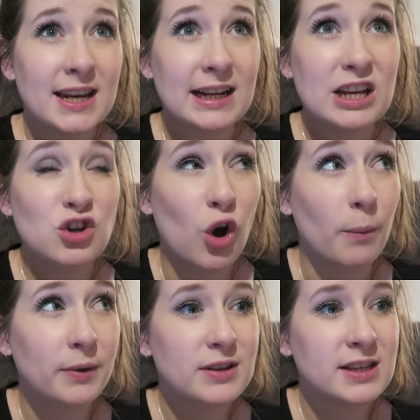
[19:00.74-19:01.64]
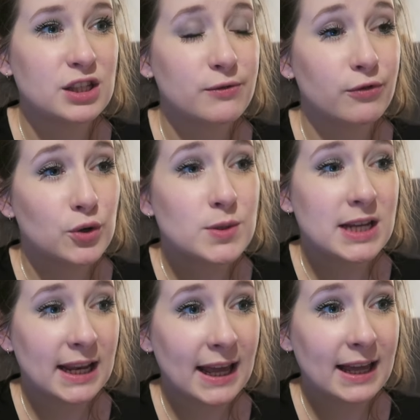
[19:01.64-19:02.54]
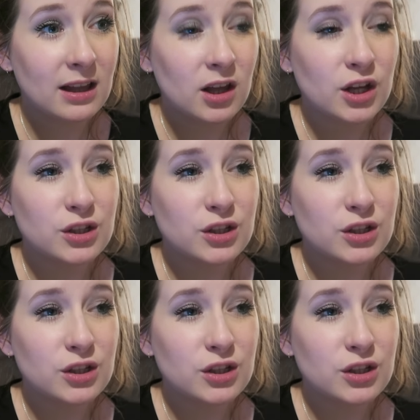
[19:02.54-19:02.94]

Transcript: Technically not, because there's fruit in it,